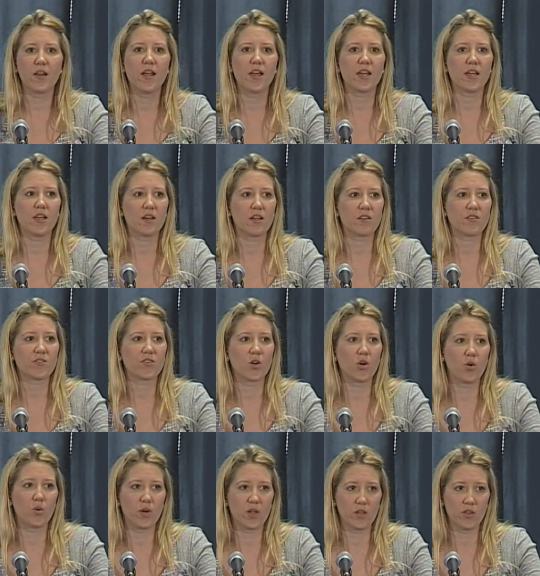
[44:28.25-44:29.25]
And
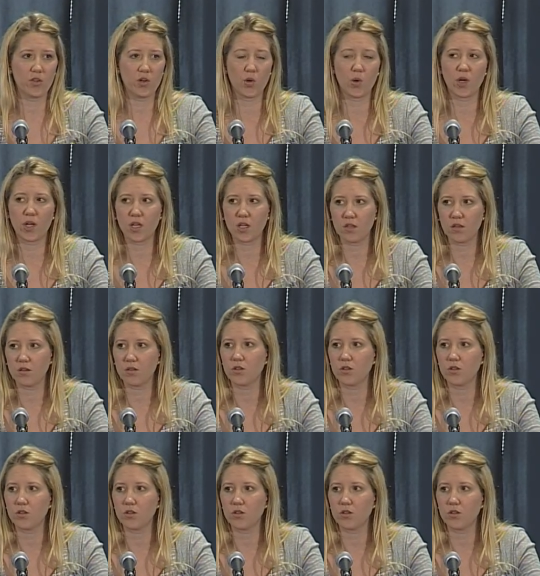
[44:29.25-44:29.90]
so Illinois